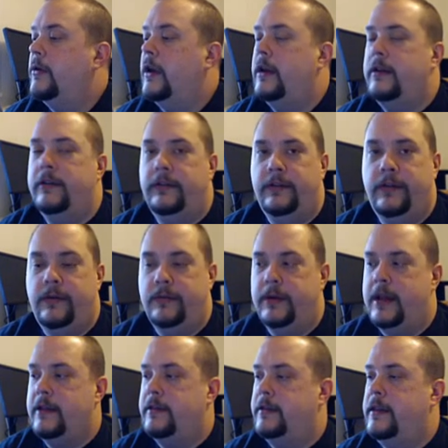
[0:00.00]
Okay, so
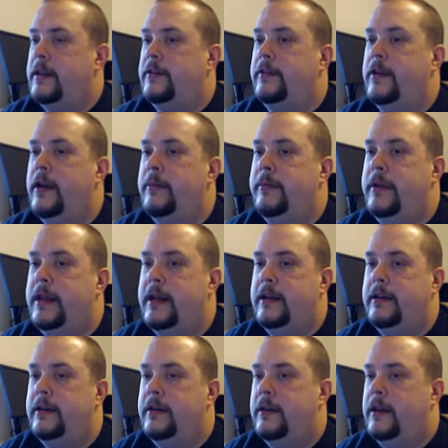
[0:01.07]
now that that's
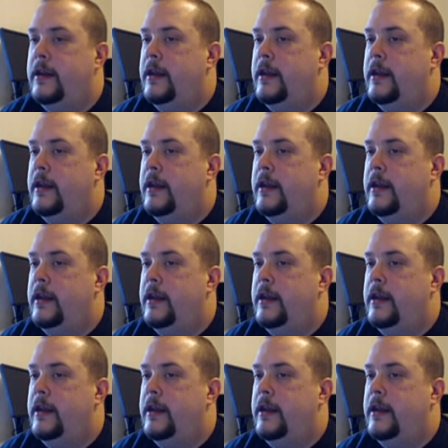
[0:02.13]
updated,